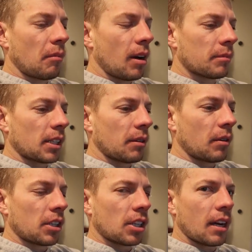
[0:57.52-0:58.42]
mom's going to
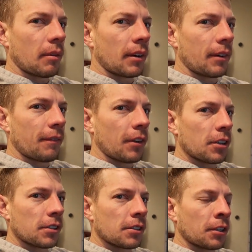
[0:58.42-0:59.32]
want to shower
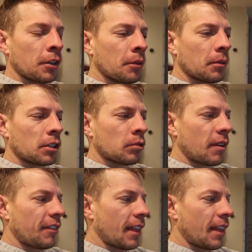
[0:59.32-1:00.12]
first, so we'll just wait